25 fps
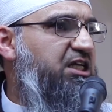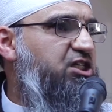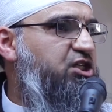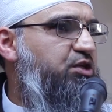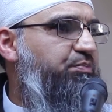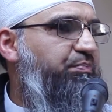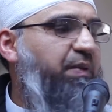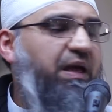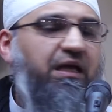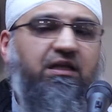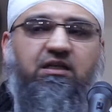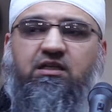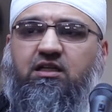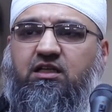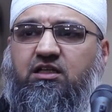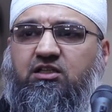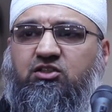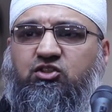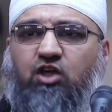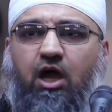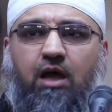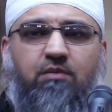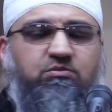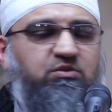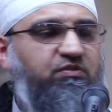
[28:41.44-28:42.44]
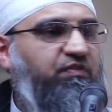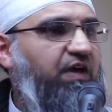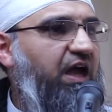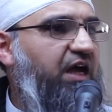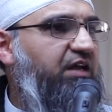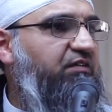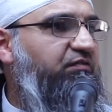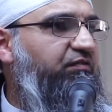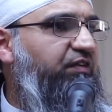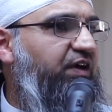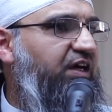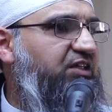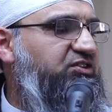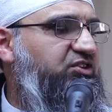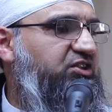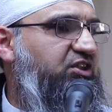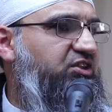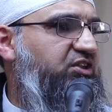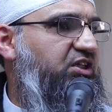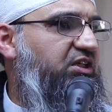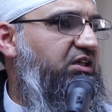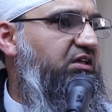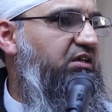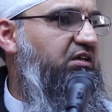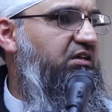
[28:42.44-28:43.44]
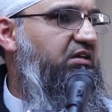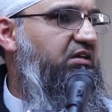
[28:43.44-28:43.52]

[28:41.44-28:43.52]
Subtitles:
they spend in times of adversity